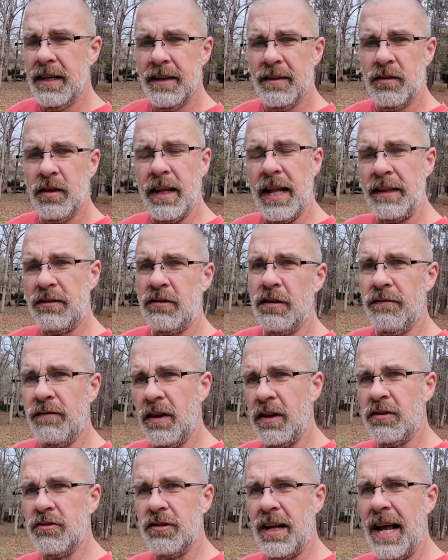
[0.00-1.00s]
So that's your
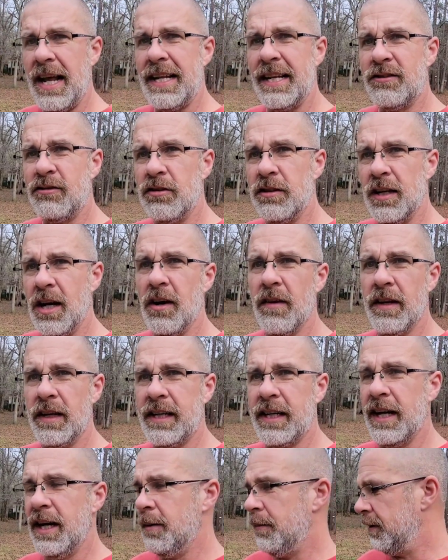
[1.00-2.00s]
first sign that you know they're
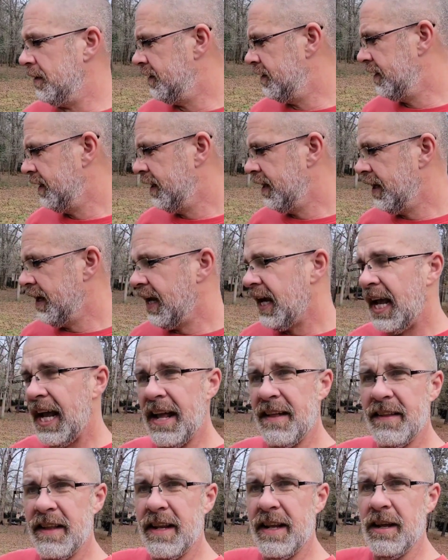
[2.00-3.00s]
coming.
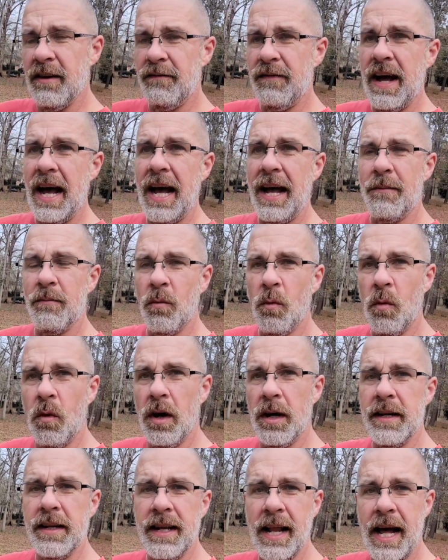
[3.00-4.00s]
And then they'll find
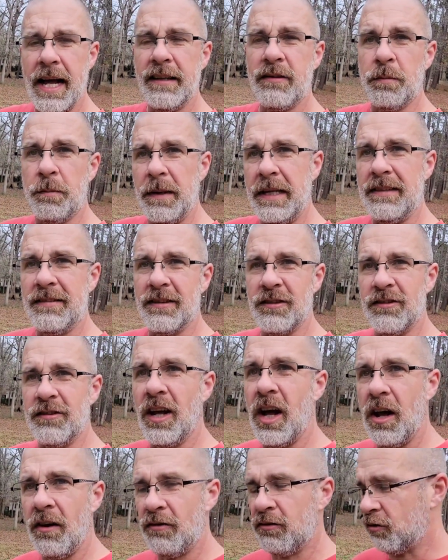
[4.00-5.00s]
one nice piece of
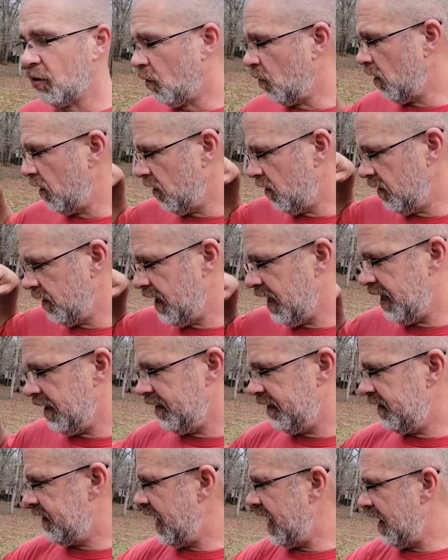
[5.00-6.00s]
soft soil
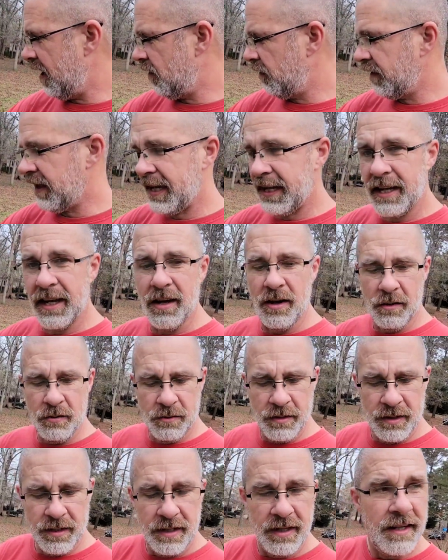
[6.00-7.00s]
and down they
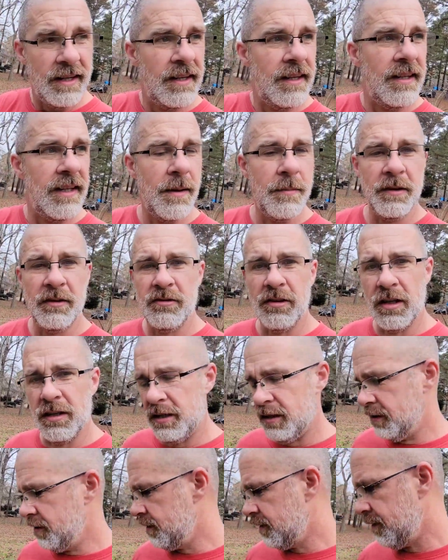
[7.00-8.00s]
go. Let me show
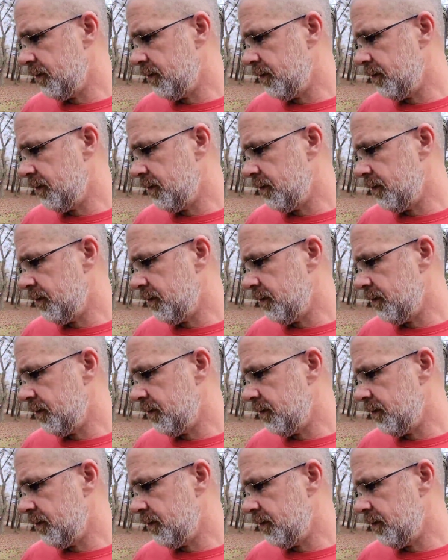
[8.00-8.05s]
you.